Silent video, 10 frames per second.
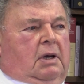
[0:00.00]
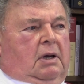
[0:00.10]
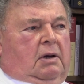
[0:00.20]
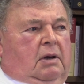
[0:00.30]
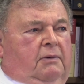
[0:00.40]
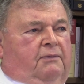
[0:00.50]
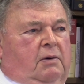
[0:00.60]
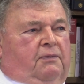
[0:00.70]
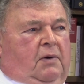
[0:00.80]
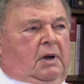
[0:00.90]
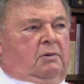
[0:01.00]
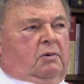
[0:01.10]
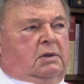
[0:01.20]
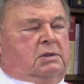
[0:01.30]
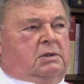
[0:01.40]
Uh, Fred
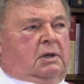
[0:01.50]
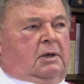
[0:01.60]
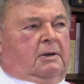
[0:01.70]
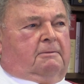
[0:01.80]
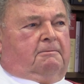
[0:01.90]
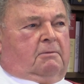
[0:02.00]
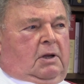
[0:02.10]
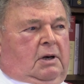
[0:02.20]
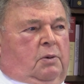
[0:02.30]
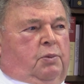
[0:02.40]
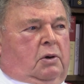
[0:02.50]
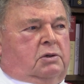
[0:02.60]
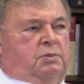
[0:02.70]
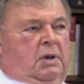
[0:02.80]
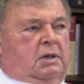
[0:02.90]
was uh, later
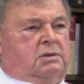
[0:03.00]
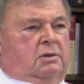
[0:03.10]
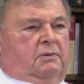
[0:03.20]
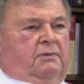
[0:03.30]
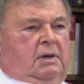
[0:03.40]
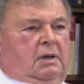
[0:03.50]
postmaster.